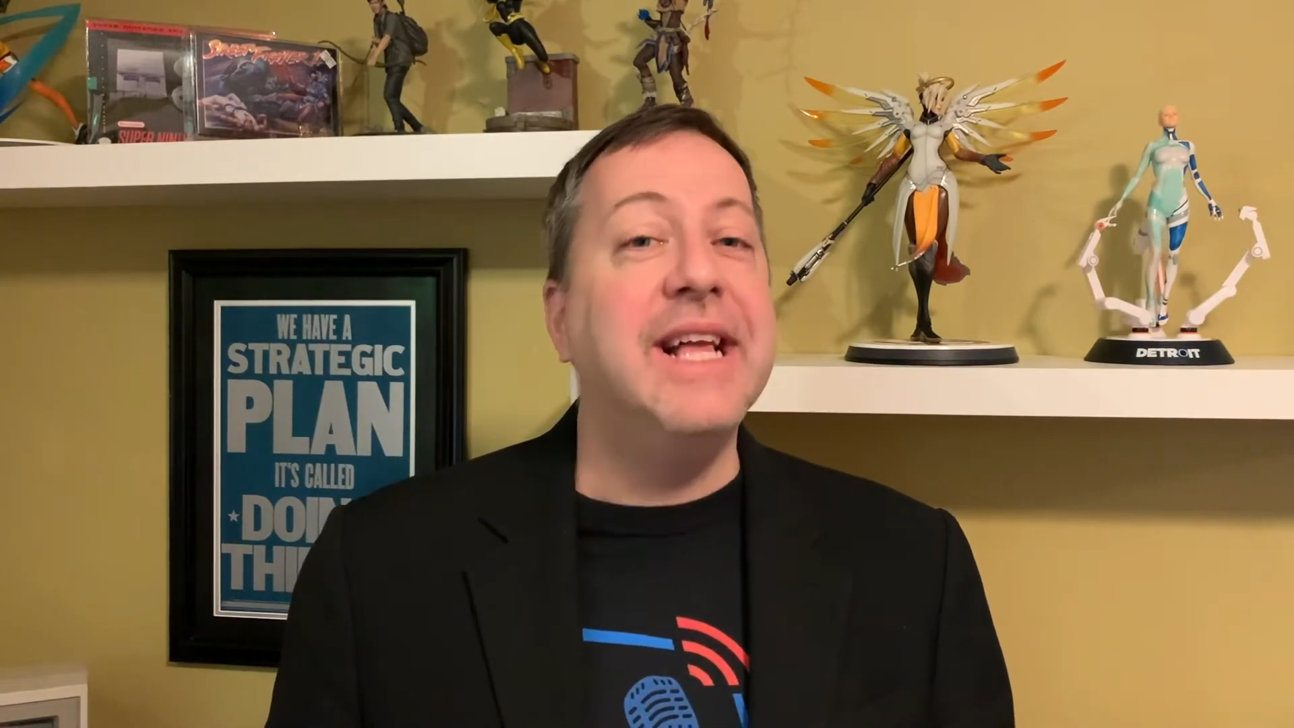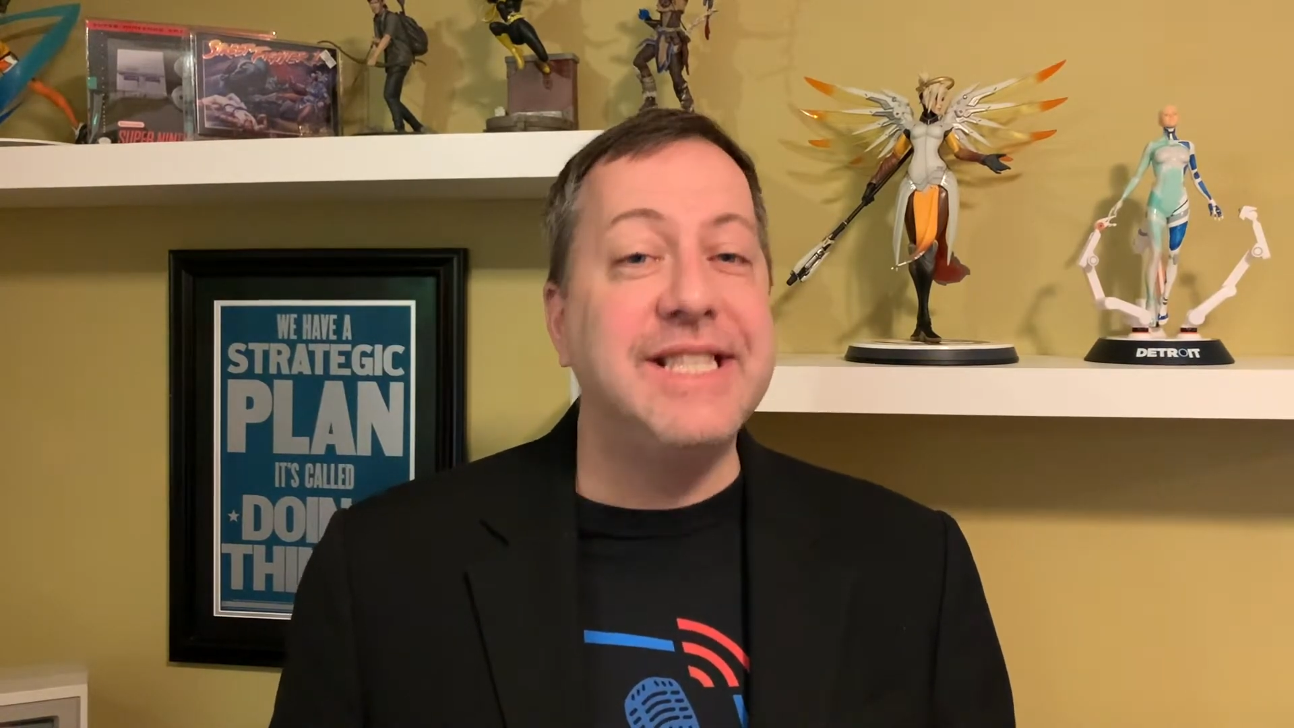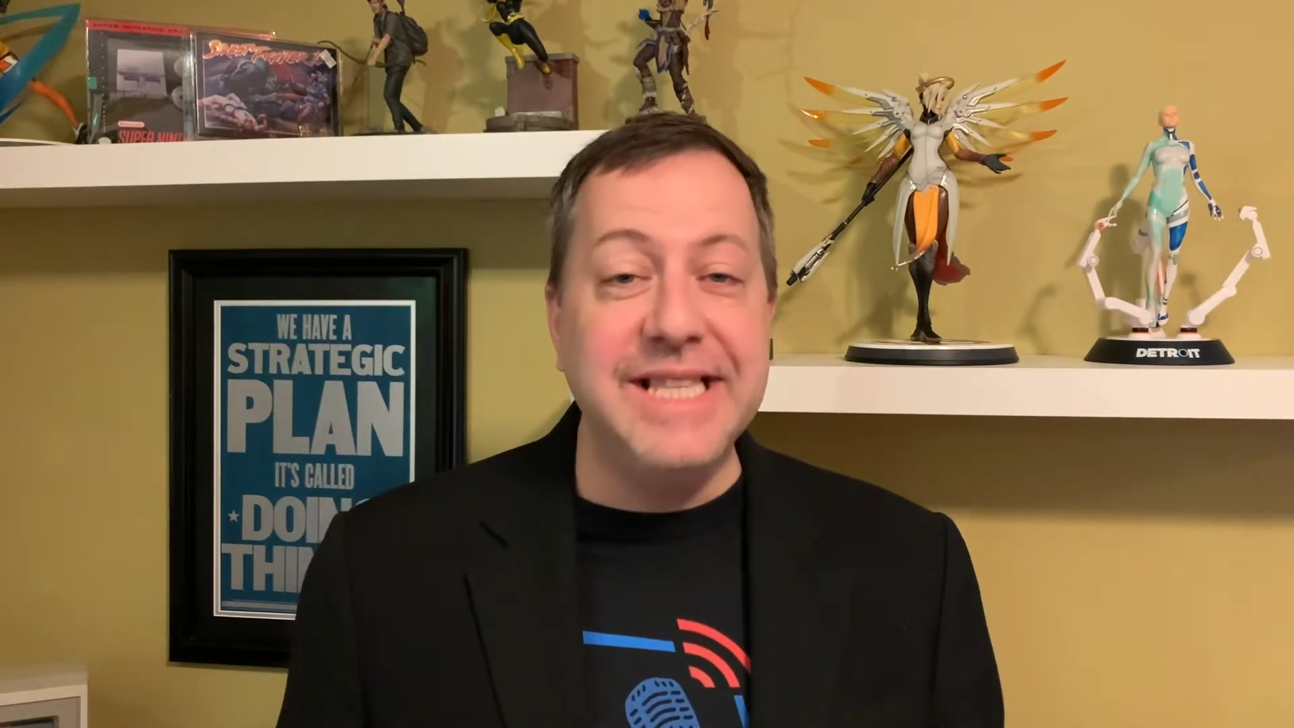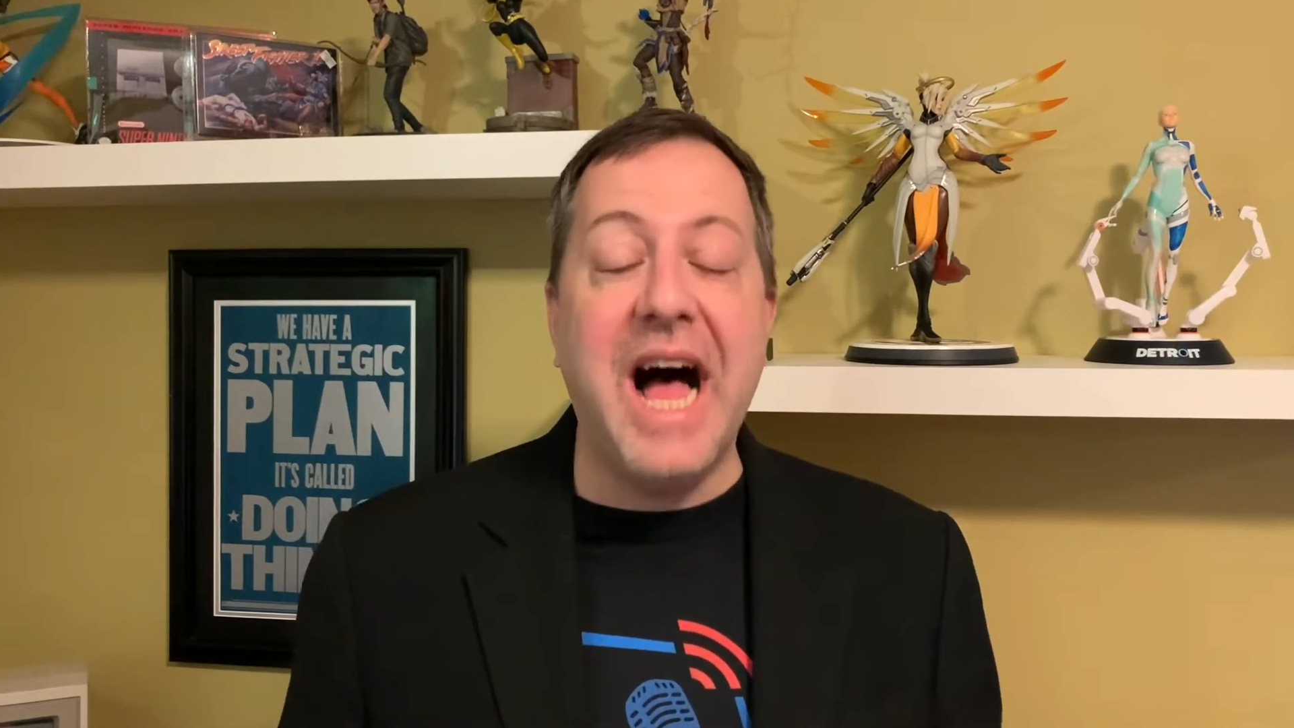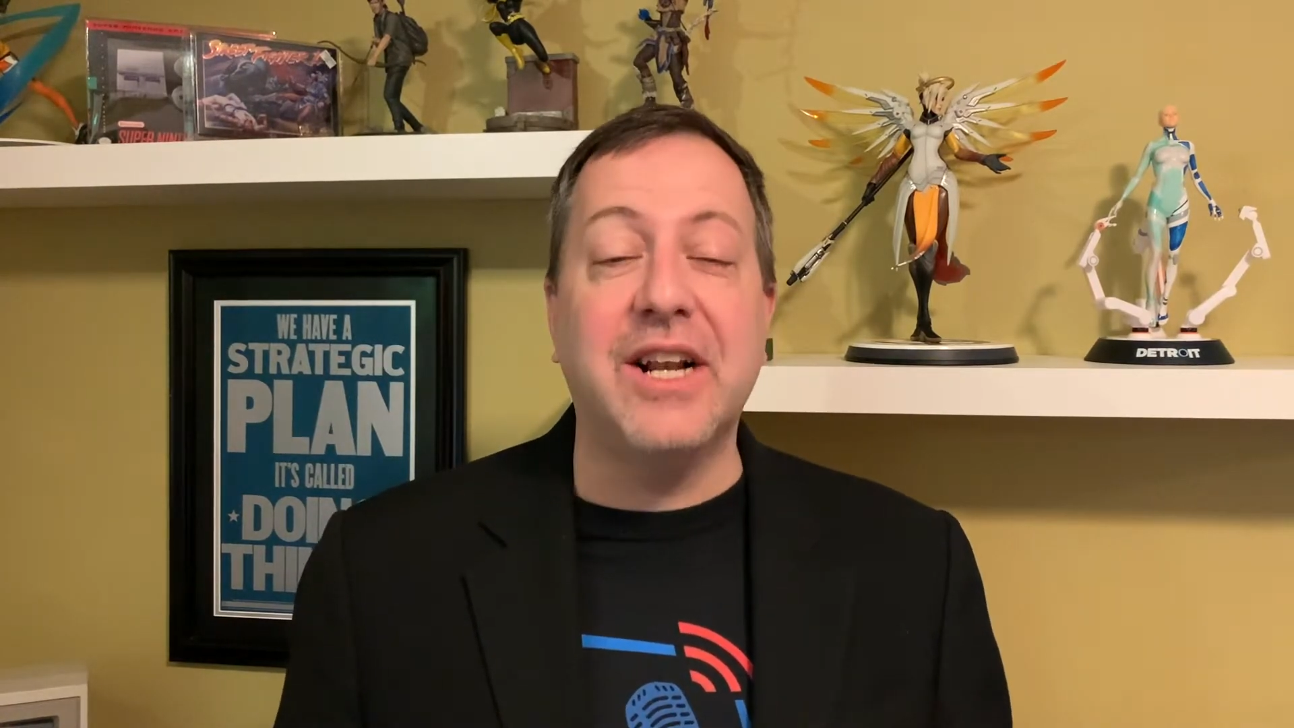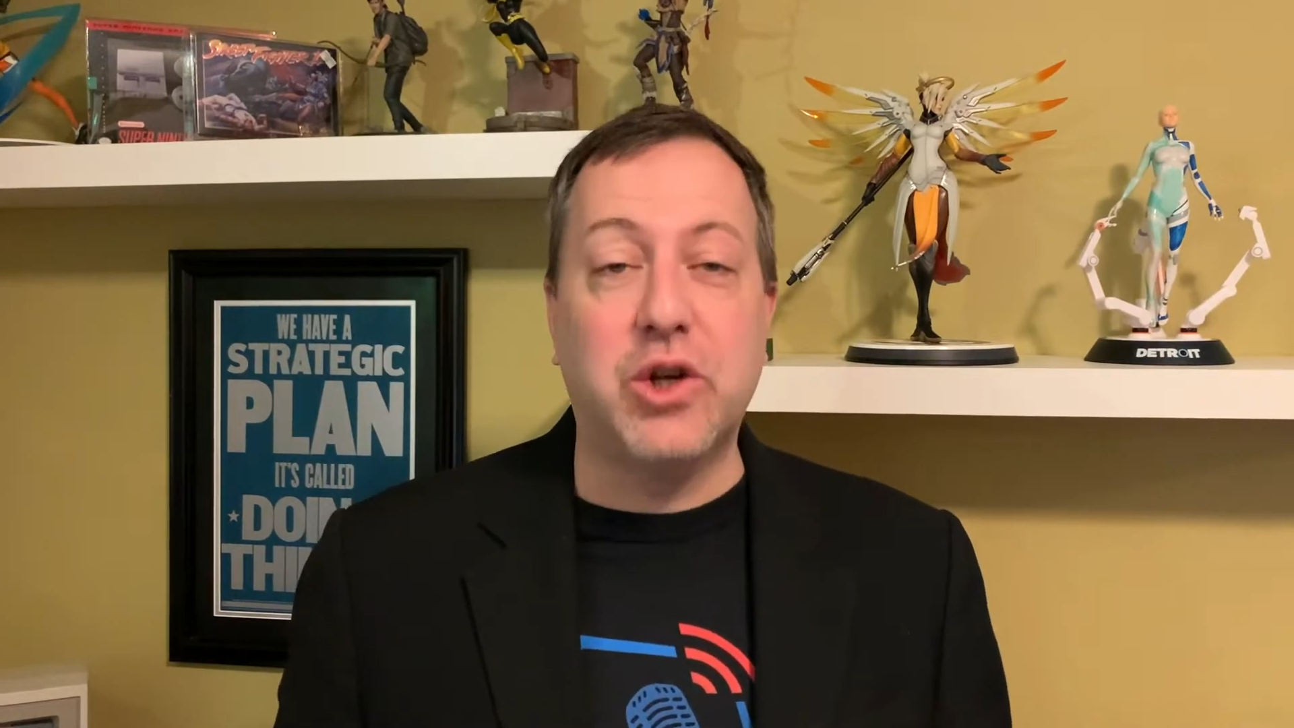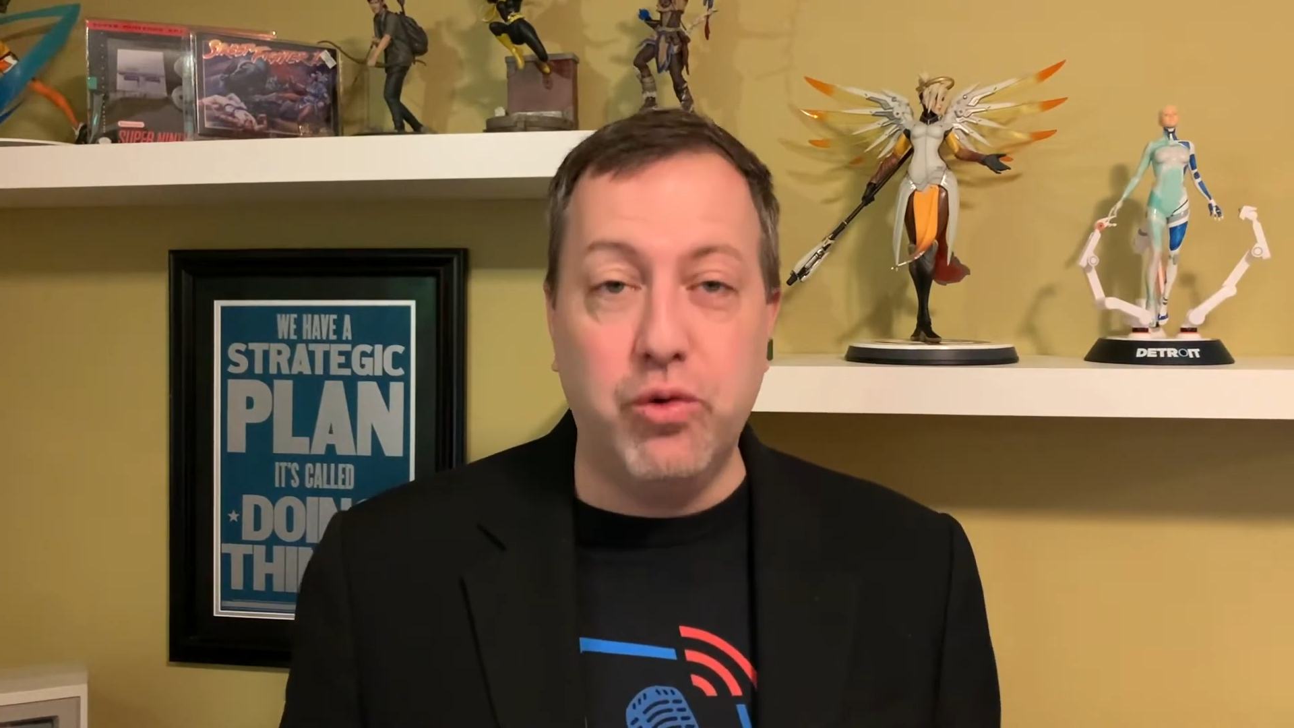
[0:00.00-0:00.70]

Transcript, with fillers: it's not